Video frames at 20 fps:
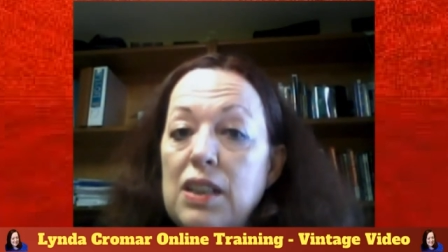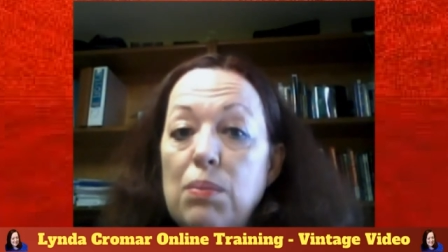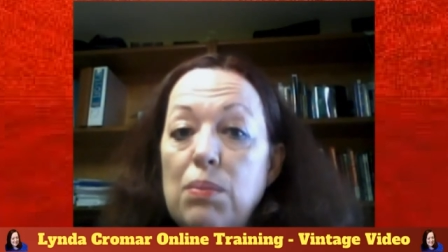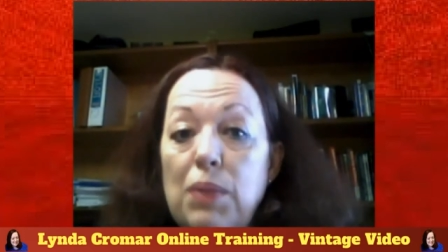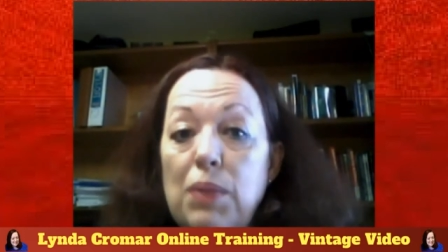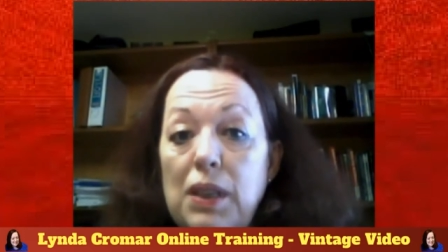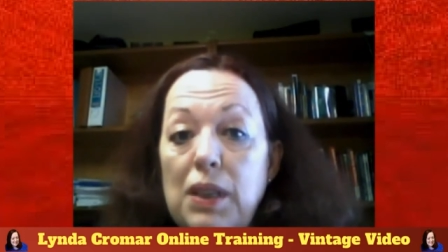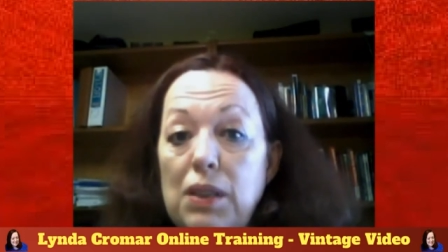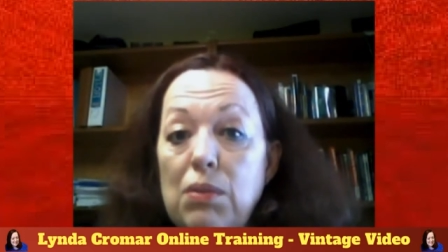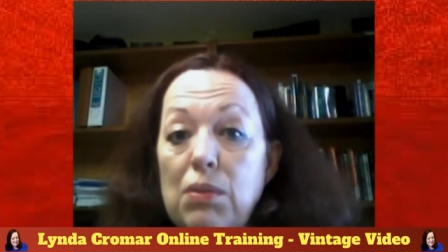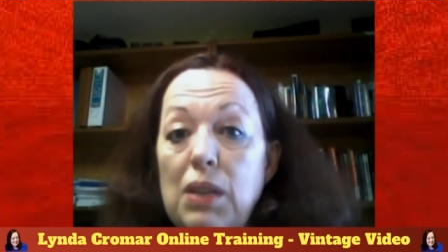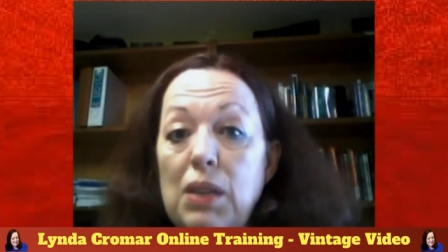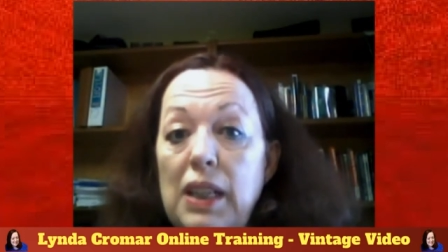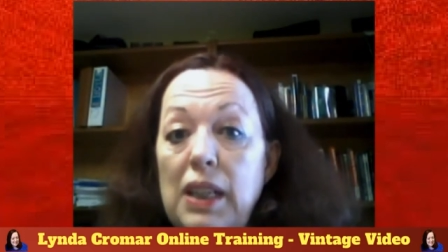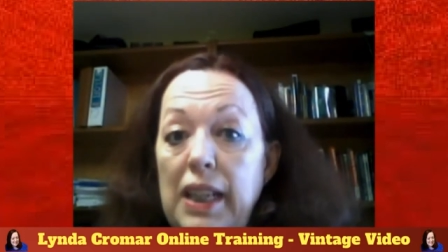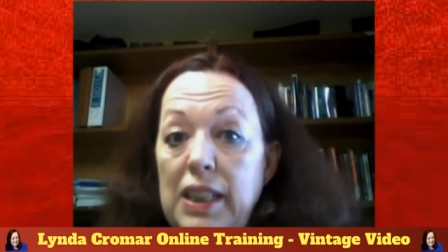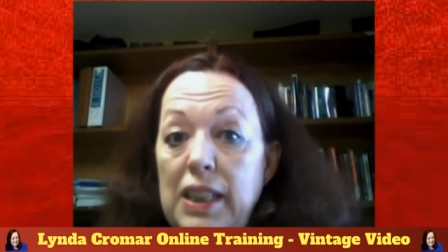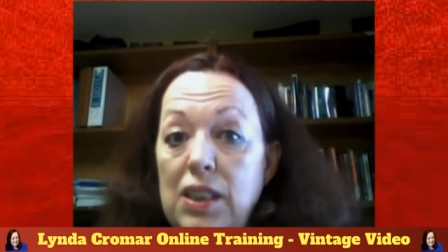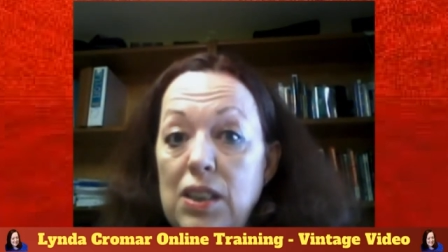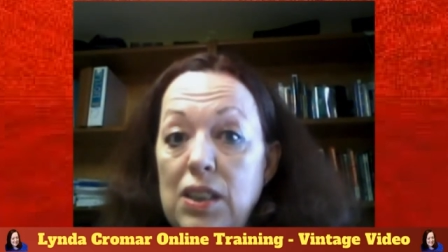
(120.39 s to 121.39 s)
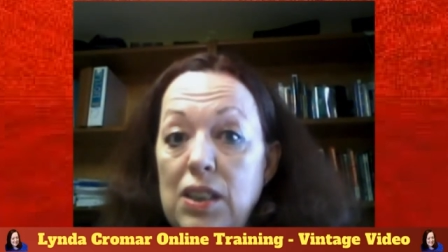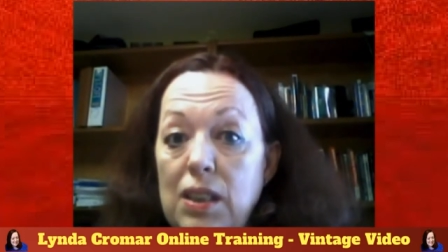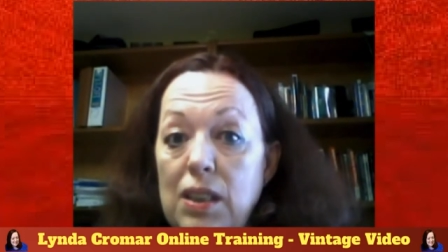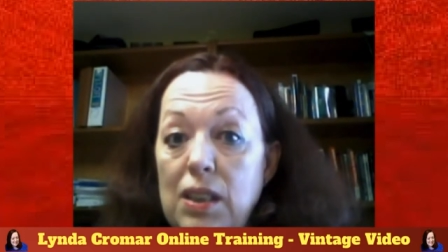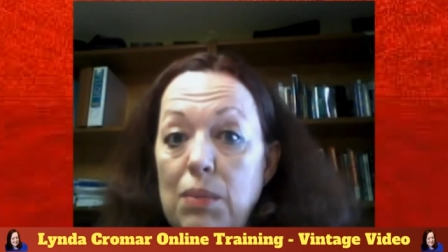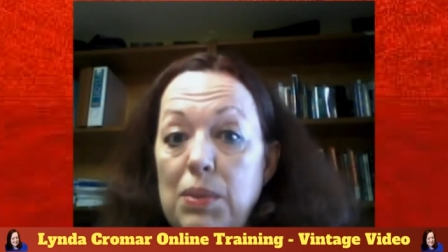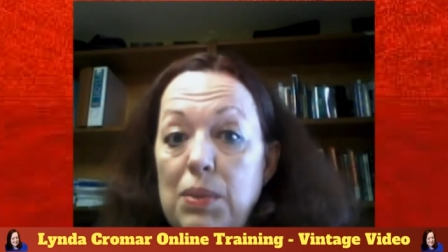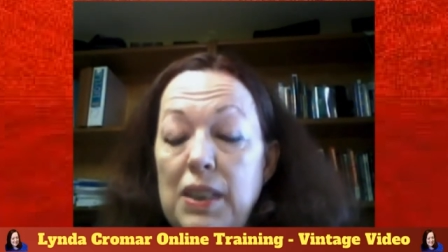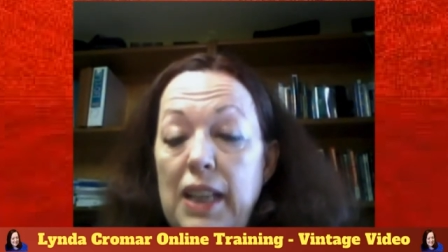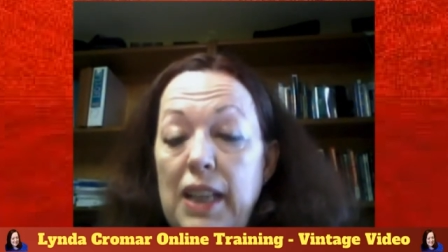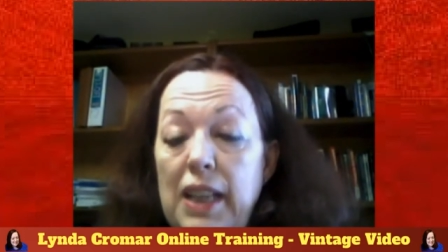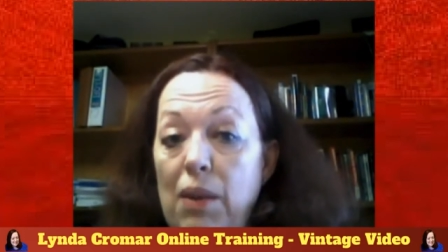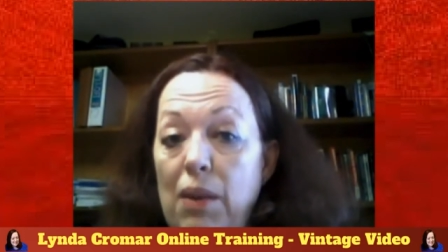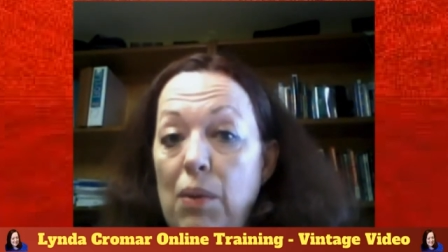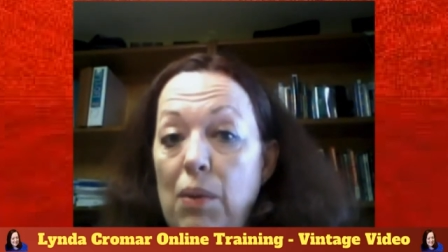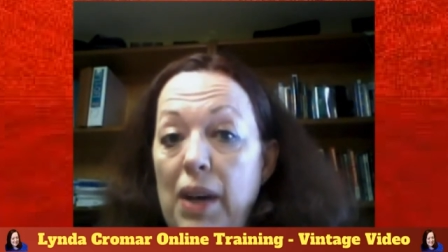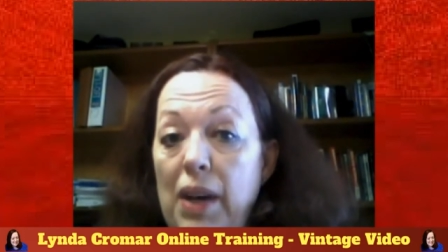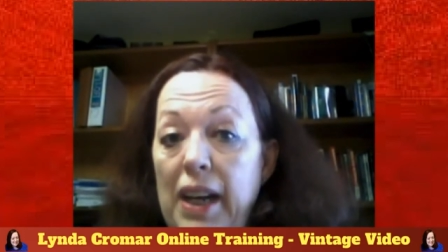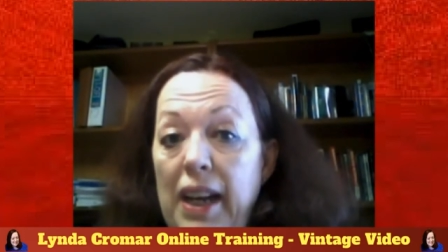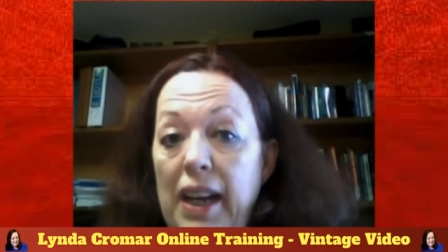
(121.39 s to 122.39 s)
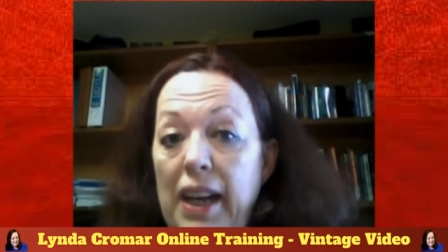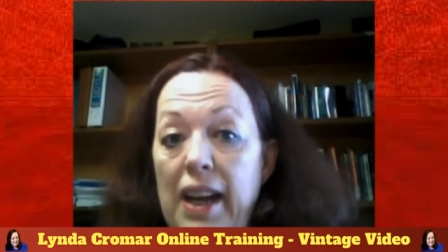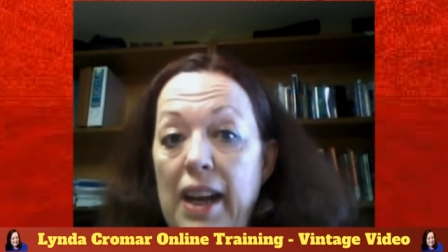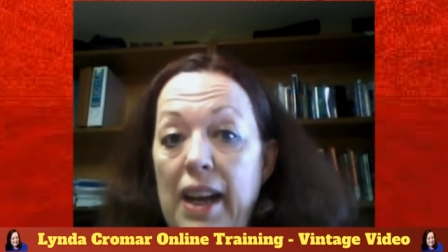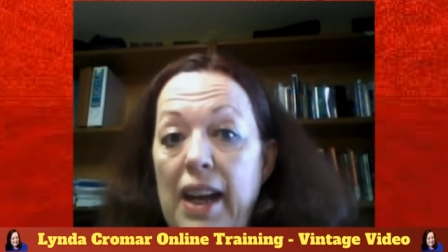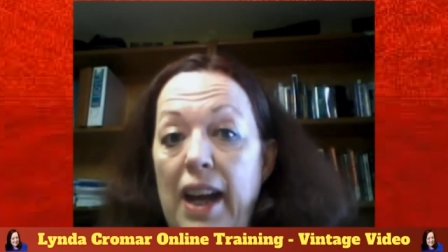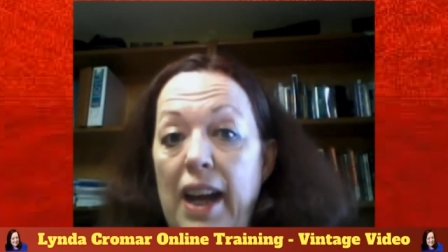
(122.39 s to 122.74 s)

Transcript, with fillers: to build relationships that way